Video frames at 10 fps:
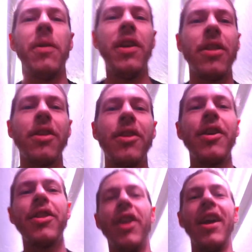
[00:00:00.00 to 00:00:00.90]
another
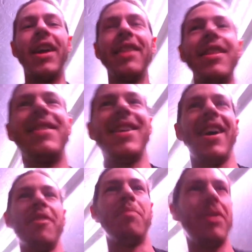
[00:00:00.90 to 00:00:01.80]
thing that
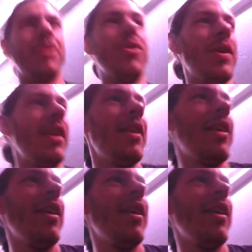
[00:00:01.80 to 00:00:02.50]
I've been doing